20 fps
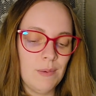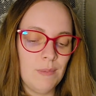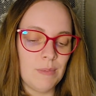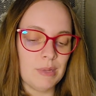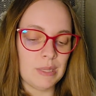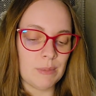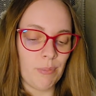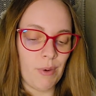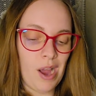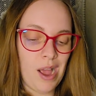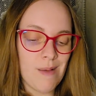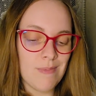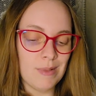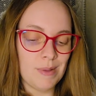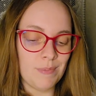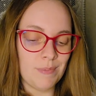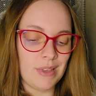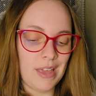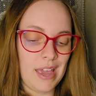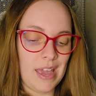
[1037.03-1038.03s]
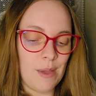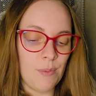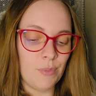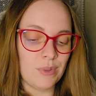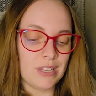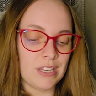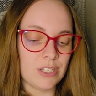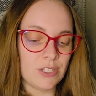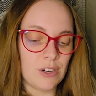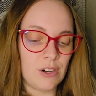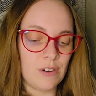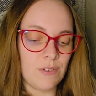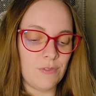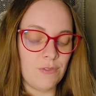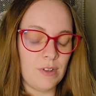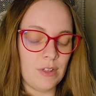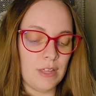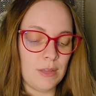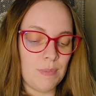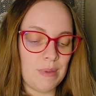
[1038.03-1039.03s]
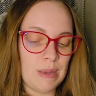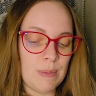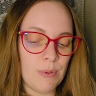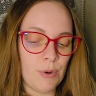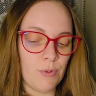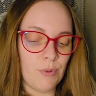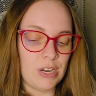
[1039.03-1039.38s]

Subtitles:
but the problem came when they started feeling people